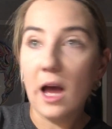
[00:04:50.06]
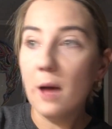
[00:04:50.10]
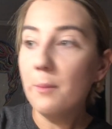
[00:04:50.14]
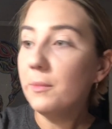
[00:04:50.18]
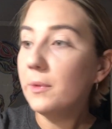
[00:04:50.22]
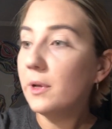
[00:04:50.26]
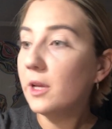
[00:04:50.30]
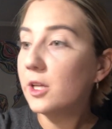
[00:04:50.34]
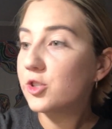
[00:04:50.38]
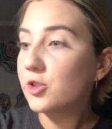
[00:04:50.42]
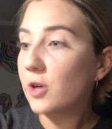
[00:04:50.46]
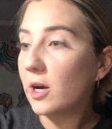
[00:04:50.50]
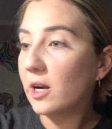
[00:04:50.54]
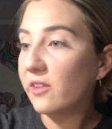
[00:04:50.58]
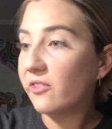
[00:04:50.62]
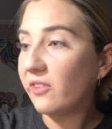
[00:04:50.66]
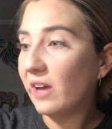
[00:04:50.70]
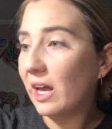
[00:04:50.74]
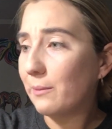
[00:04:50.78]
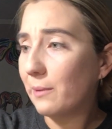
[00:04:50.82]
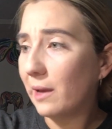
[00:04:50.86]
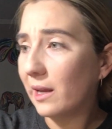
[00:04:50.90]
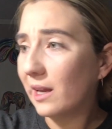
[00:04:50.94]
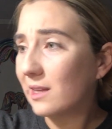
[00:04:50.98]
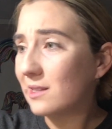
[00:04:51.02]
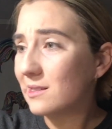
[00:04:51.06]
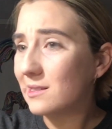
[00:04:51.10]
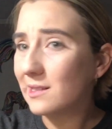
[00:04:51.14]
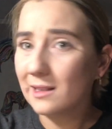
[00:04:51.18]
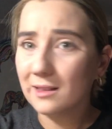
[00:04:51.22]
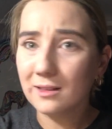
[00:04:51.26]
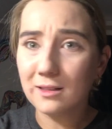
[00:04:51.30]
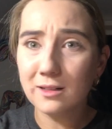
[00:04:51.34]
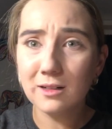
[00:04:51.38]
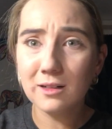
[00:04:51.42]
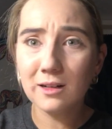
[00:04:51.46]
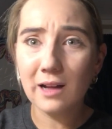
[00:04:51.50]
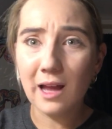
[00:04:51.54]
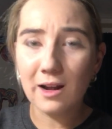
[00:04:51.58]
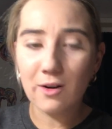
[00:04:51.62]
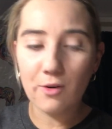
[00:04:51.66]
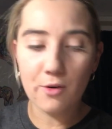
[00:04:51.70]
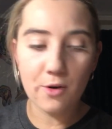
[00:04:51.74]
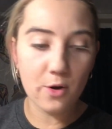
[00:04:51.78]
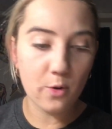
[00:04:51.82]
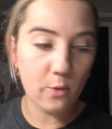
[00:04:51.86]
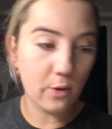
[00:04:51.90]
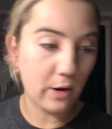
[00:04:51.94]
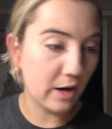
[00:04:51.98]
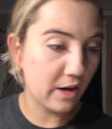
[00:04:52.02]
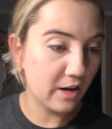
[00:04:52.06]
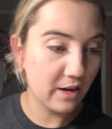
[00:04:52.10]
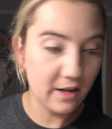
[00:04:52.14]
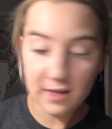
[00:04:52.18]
I'm going to try to find my concealer. I don't know where it